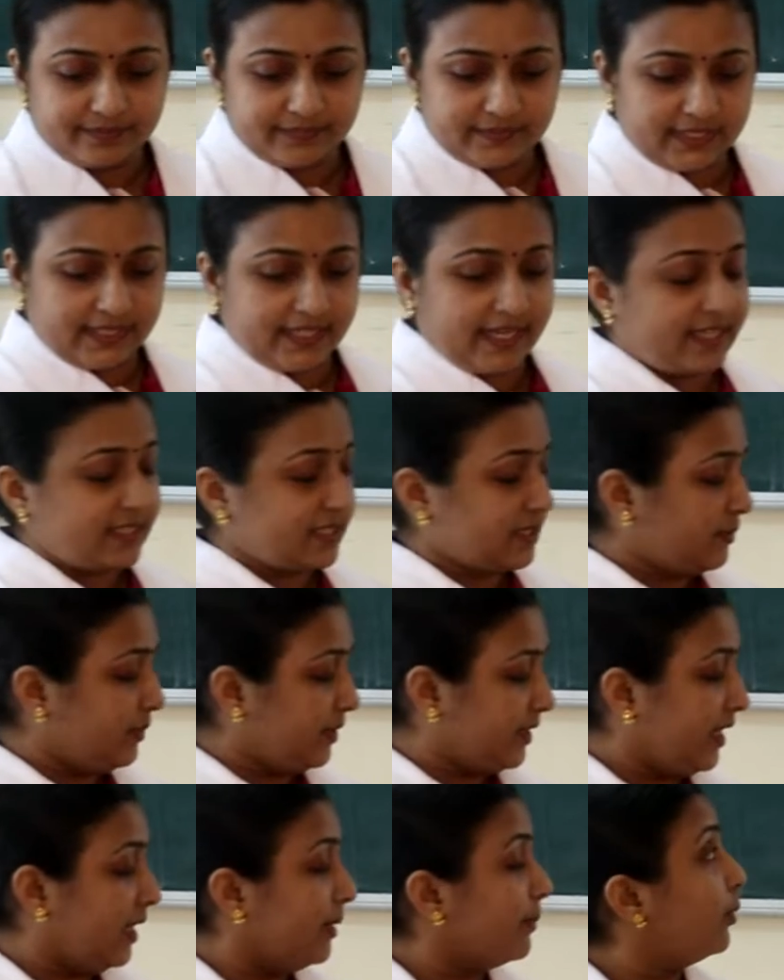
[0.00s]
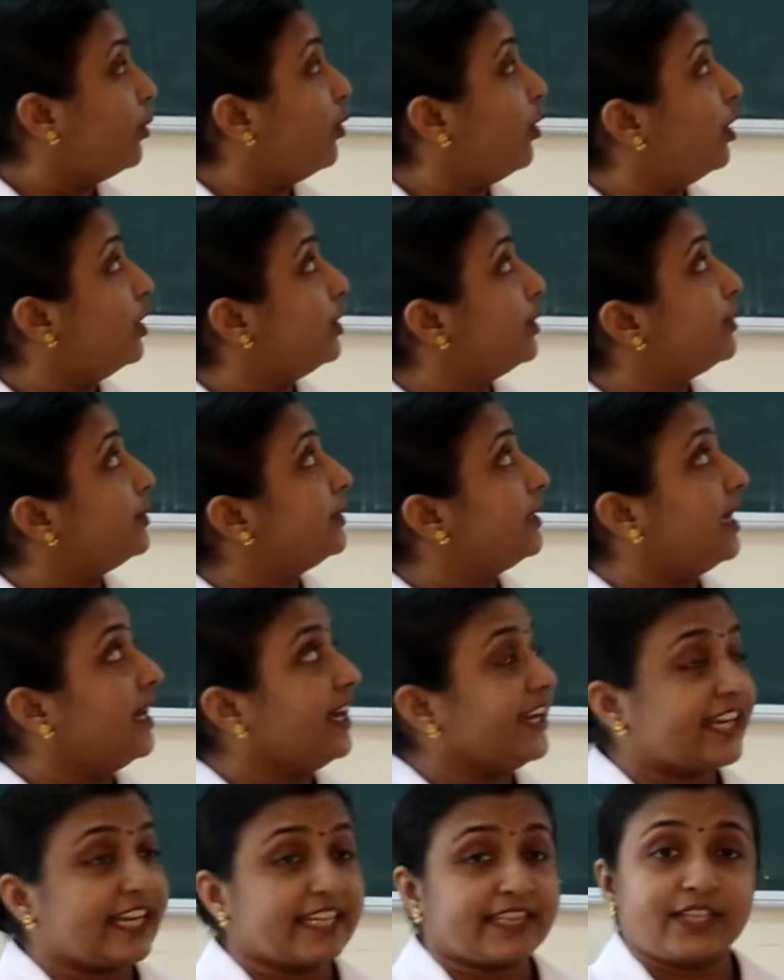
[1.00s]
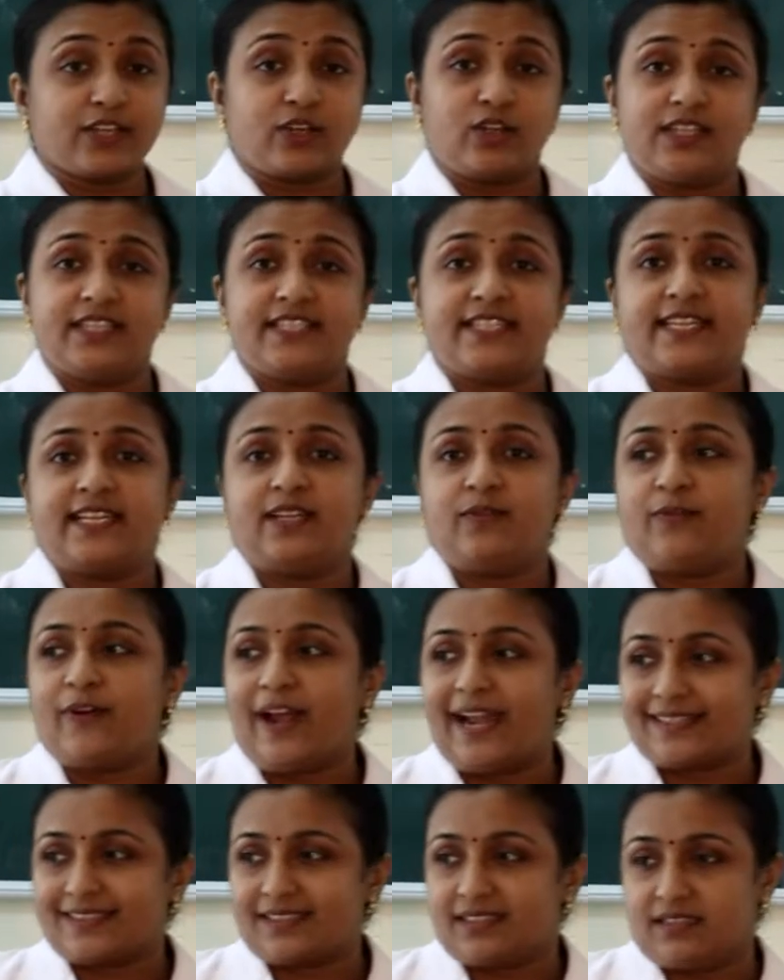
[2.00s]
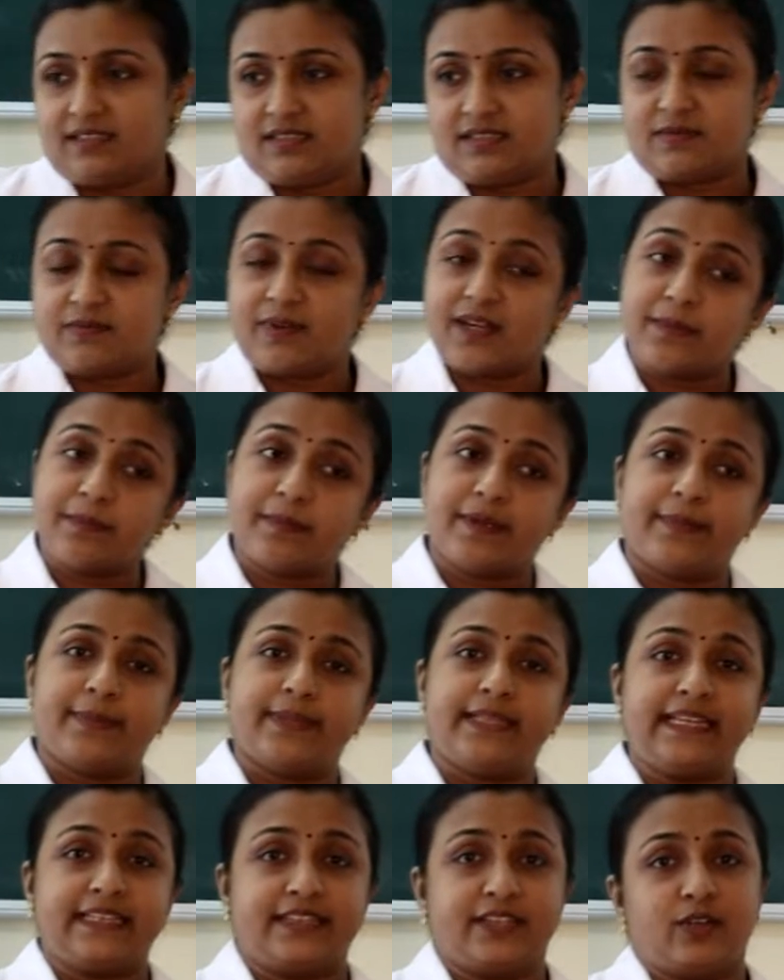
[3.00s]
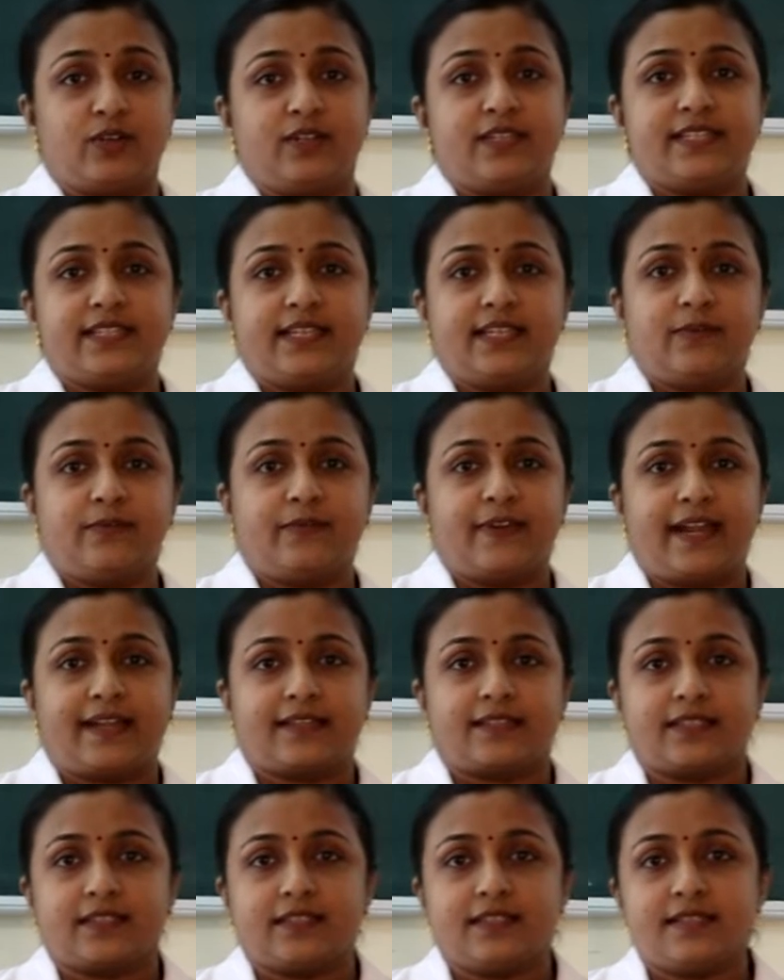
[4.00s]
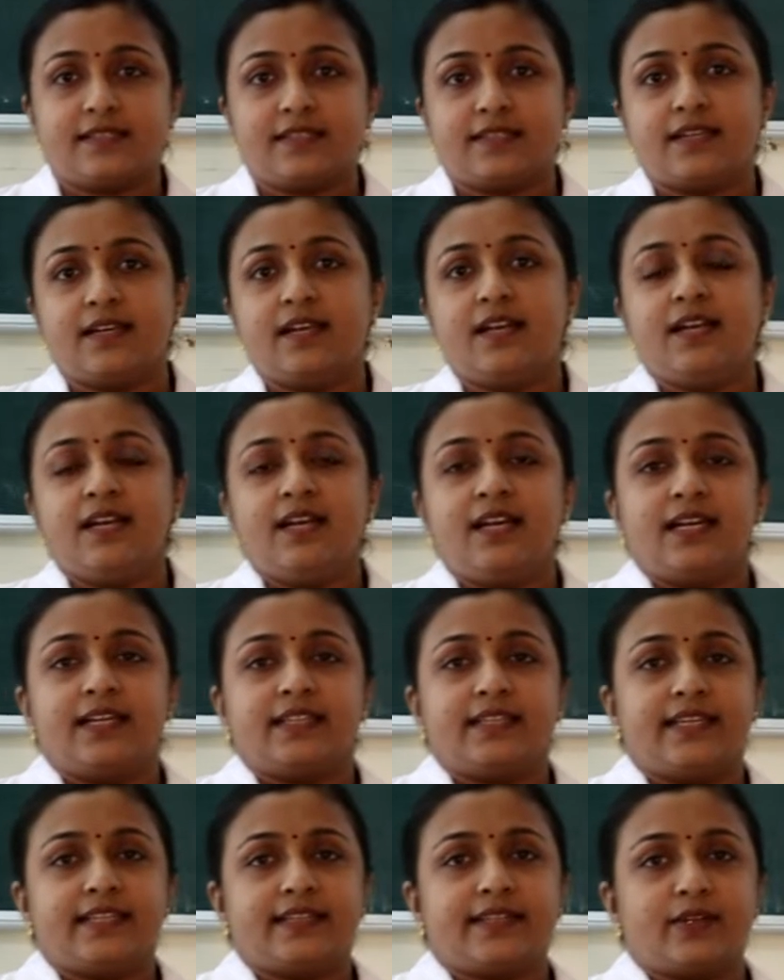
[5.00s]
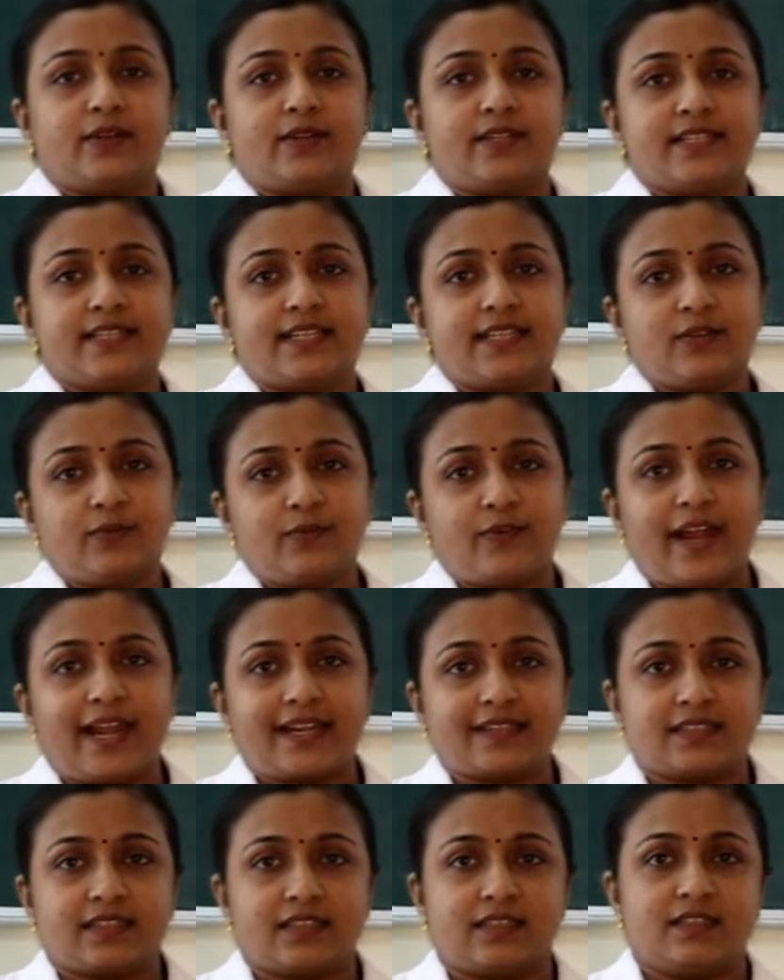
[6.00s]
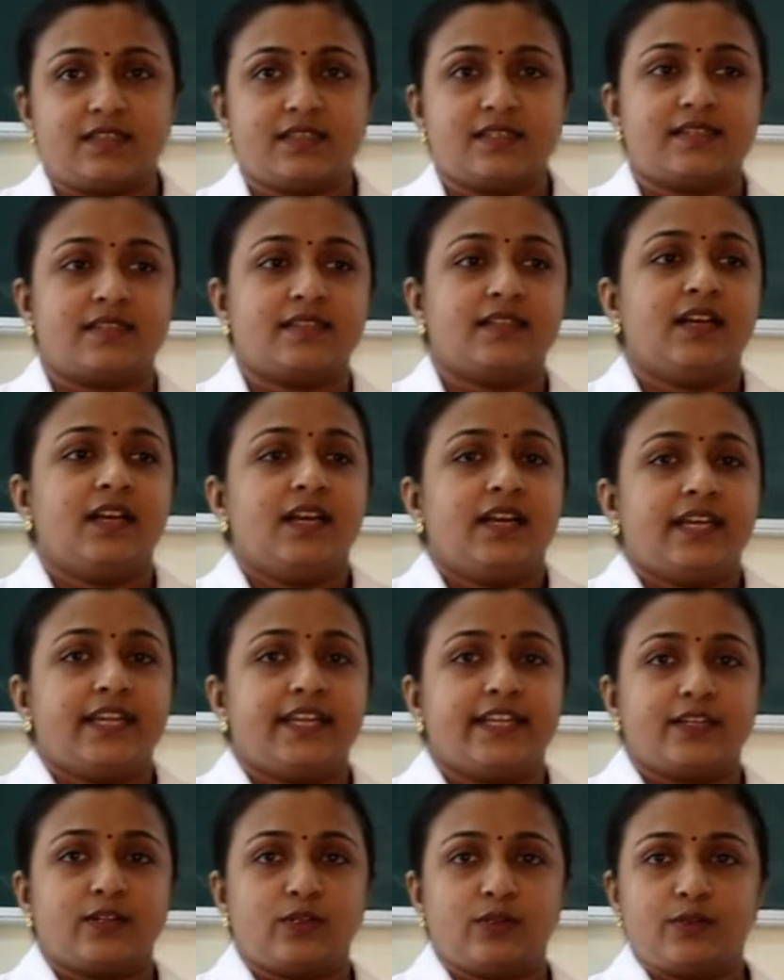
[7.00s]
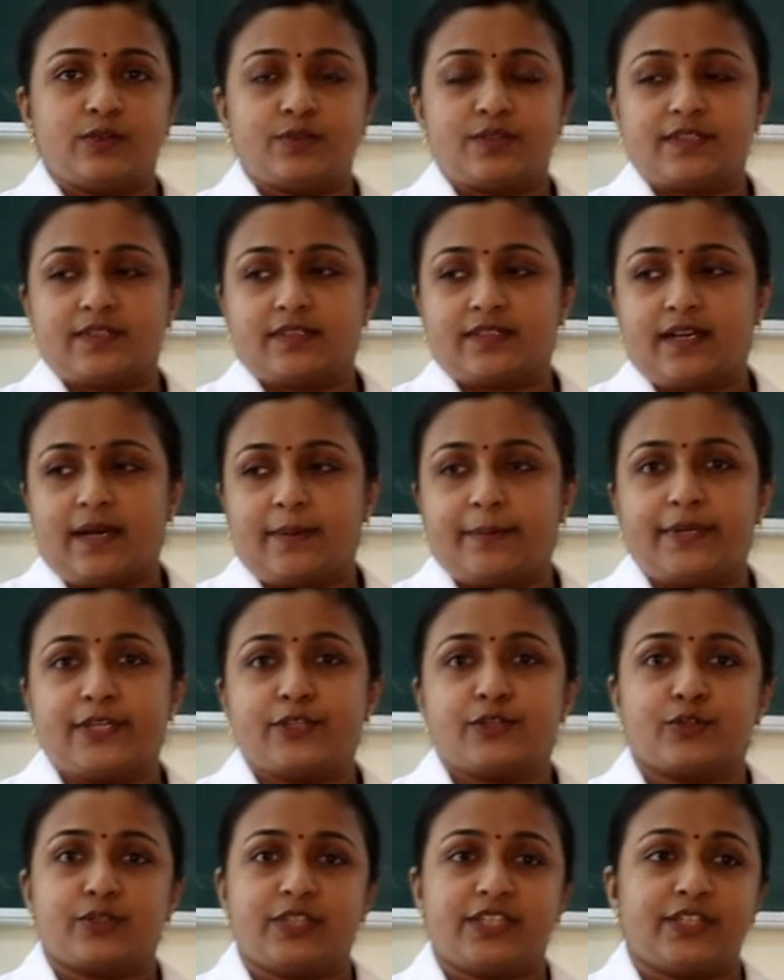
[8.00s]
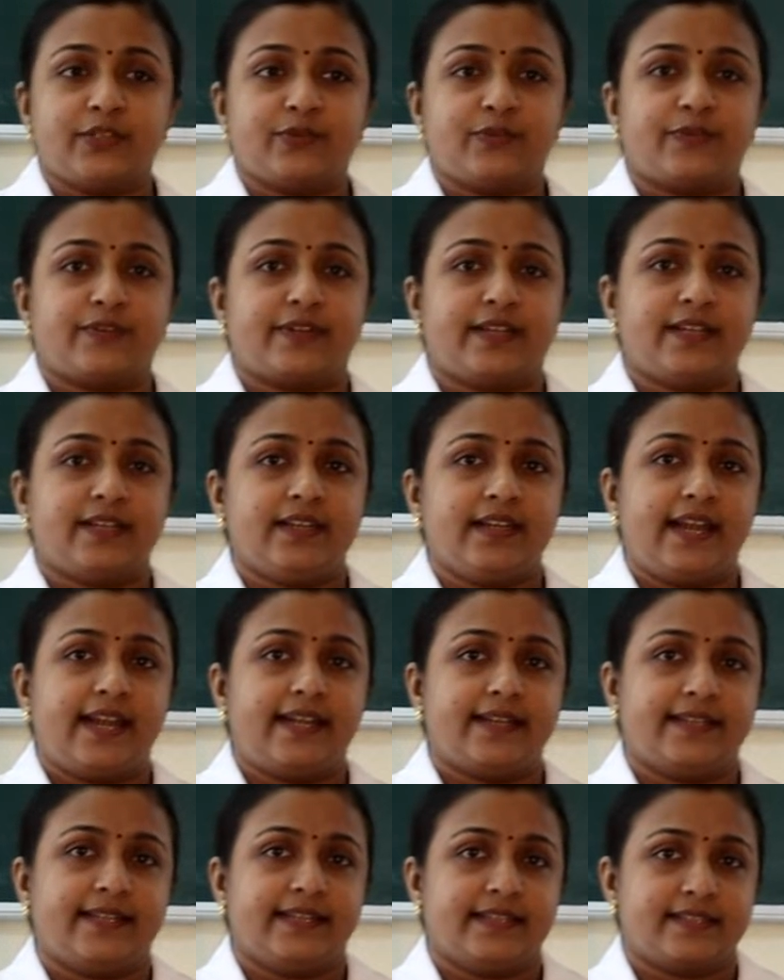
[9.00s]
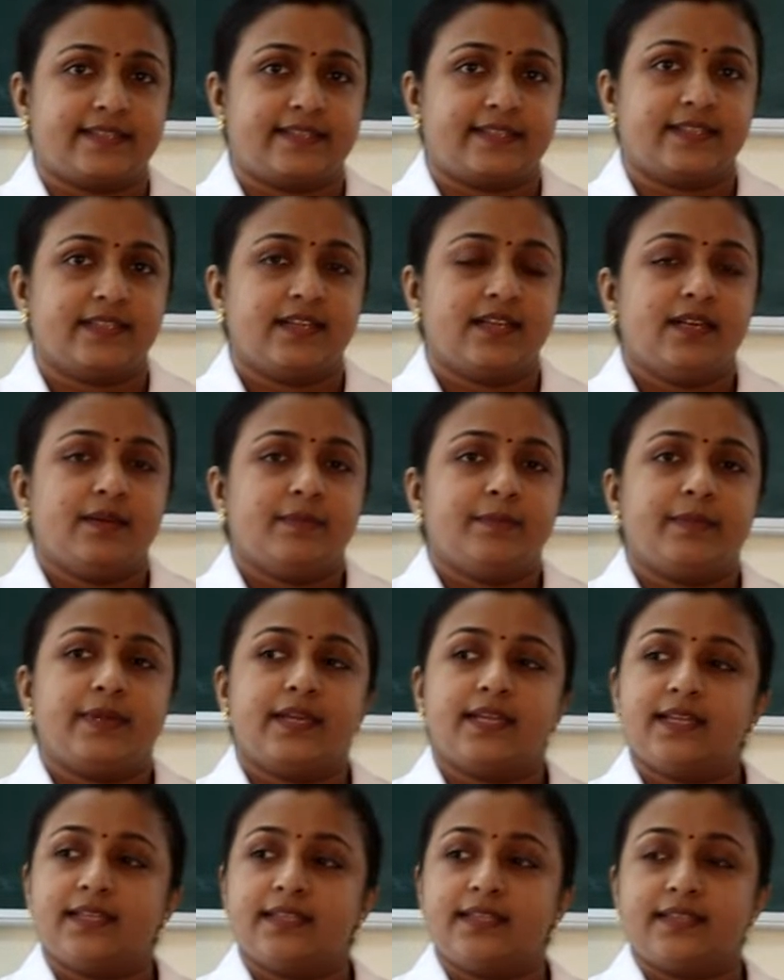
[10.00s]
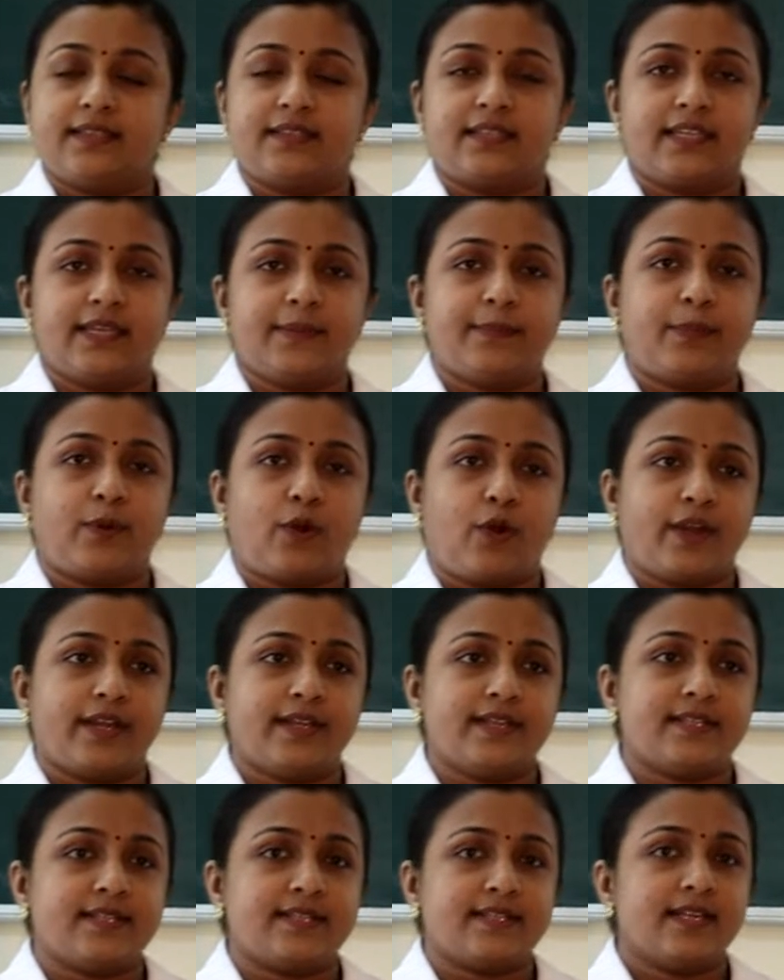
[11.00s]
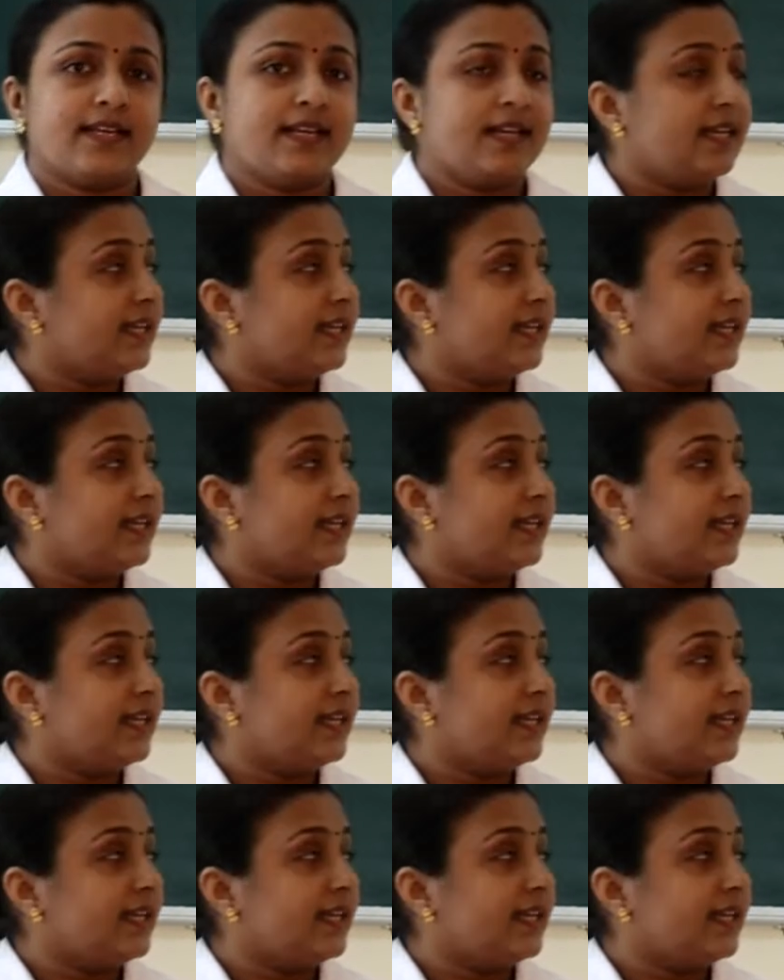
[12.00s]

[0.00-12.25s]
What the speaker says: The next we can move on to the etiological factors. What may be the etiological factors? The etiological factors come into the different headings. Mainly the 3 points.